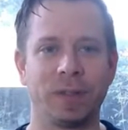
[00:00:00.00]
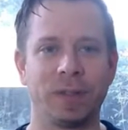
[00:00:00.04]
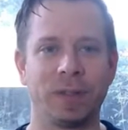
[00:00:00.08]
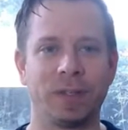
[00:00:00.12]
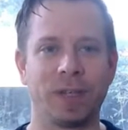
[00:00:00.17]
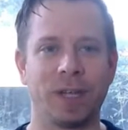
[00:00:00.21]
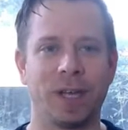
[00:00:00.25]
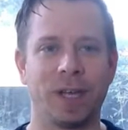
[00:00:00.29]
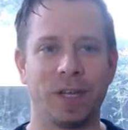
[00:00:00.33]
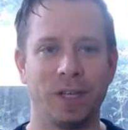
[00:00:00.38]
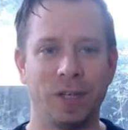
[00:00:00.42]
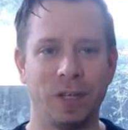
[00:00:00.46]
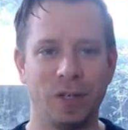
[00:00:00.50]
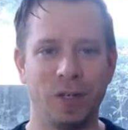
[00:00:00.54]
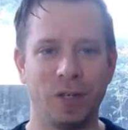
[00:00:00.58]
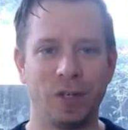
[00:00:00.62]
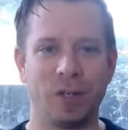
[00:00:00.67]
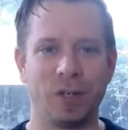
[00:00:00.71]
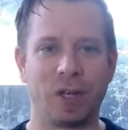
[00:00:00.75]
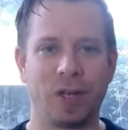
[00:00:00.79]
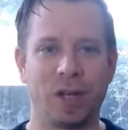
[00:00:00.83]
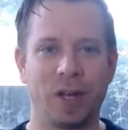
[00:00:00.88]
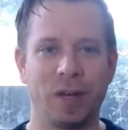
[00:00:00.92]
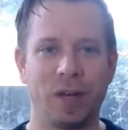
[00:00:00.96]
and
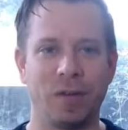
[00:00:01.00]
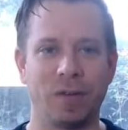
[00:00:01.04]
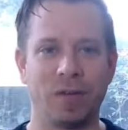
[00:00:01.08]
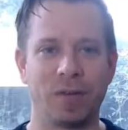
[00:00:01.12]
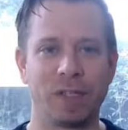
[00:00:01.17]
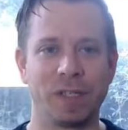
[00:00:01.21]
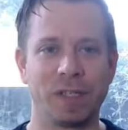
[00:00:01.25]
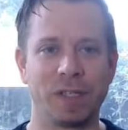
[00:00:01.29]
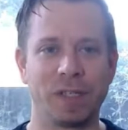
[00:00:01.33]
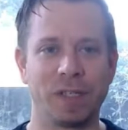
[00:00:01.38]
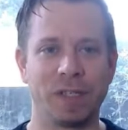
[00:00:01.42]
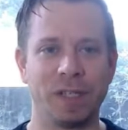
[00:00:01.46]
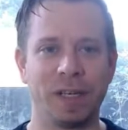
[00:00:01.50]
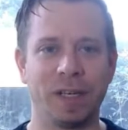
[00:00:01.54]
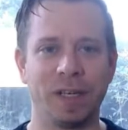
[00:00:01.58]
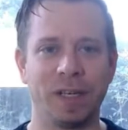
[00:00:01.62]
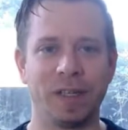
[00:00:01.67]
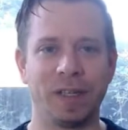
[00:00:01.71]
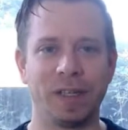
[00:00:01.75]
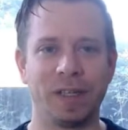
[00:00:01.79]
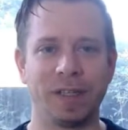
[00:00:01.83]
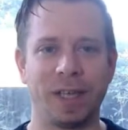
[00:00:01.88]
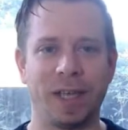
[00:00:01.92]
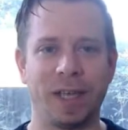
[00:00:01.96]
you kind of stick
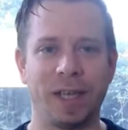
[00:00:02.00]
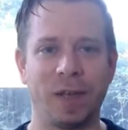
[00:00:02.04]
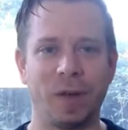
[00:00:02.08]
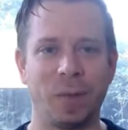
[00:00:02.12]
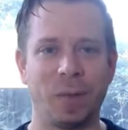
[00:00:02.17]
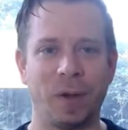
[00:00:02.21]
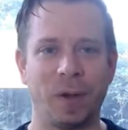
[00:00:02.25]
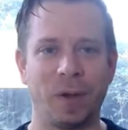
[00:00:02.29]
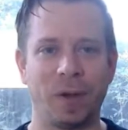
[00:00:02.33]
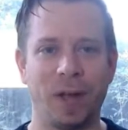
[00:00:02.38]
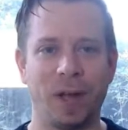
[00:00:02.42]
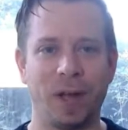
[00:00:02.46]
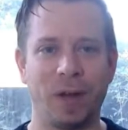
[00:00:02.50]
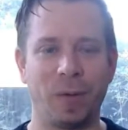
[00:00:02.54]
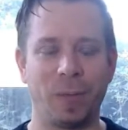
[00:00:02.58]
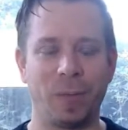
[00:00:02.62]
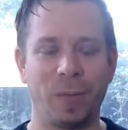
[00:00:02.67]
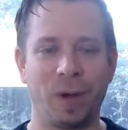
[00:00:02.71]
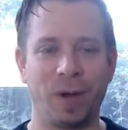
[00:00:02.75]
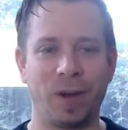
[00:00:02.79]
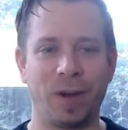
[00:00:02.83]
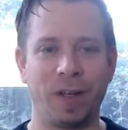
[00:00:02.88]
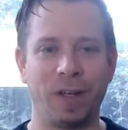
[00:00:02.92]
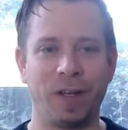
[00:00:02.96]
the tailbone out
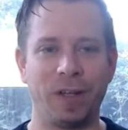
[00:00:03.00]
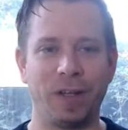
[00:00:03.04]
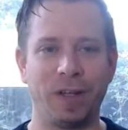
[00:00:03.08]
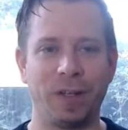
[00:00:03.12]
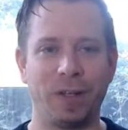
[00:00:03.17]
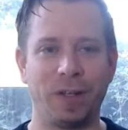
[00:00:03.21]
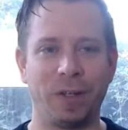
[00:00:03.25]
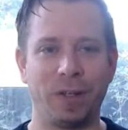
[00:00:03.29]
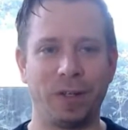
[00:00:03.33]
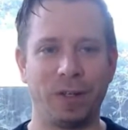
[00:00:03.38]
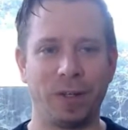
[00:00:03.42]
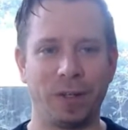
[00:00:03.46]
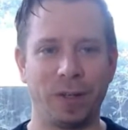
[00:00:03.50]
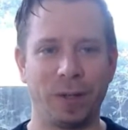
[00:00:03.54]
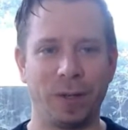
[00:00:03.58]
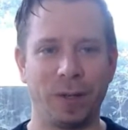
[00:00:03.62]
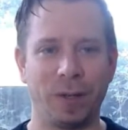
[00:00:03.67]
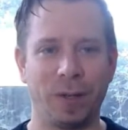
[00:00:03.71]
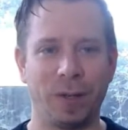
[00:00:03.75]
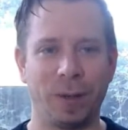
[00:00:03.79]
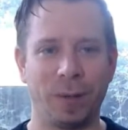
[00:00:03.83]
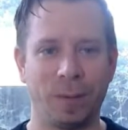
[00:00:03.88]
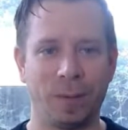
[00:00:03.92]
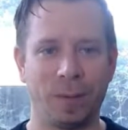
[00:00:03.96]
behind you,
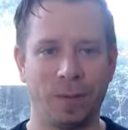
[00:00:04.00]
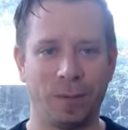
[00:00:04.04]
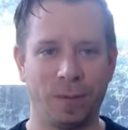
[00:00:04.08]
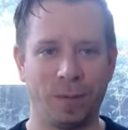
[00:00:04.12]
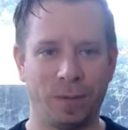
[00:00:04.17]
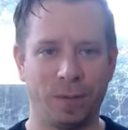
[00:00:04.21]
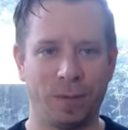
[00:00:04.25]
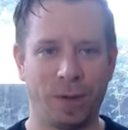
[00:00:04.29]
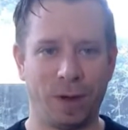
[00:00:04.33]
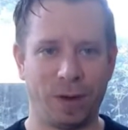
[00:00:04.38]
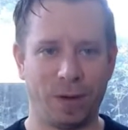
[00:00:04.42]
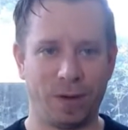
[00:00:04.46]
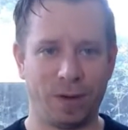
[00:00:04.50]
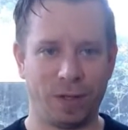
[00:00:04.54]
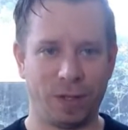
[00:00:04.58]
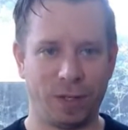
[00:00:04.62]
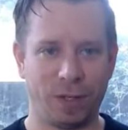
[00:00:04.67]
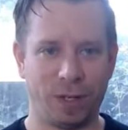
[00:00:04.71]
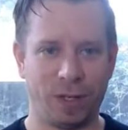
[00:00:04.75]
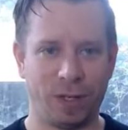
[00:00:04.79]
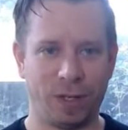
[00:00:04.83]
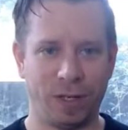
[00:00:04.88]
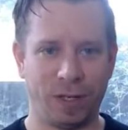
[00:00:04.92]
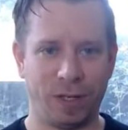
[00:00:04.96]
very
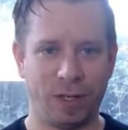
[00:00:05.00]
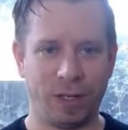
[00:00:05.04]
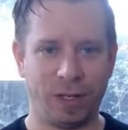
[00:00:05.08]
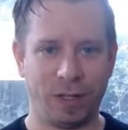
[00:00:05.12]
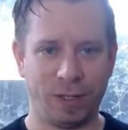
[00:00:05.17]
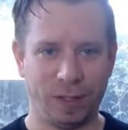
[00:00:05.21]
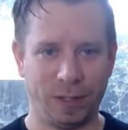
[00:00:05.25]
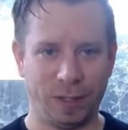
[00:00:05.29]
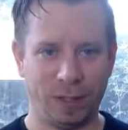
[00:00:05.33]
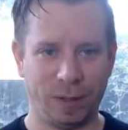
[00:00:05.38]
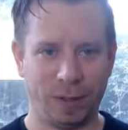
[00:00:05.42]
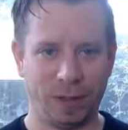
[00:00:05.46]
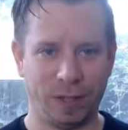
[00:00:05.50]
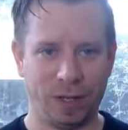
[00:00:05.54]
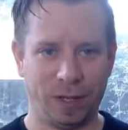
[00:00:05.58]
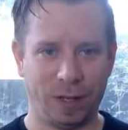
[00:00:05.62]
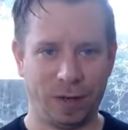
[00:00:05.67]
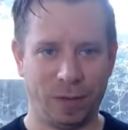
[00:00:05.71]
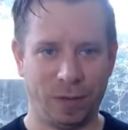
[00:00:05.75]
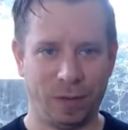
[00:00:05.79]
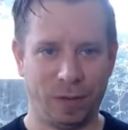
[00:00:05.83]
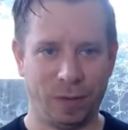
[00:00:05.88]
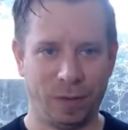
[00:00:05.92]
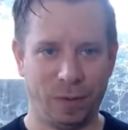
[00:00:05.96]
gently tilt the
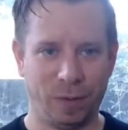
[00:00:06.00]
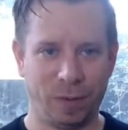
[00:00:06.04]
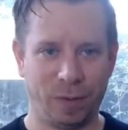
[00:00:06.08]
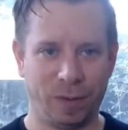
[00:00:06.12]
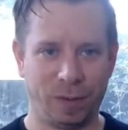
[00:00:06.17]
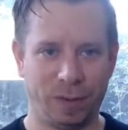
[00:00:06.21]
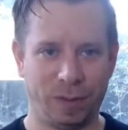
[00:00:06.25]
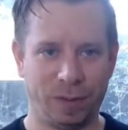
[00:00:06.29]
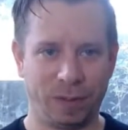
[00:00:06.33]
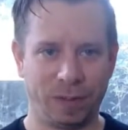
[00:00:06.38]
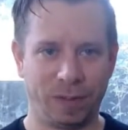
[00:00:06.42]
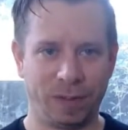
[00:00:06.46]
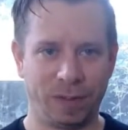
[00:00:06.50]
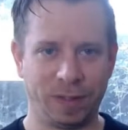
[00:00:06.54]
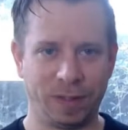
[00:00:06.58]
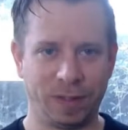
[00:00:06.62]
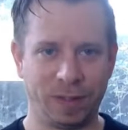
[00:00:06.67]
head forwards.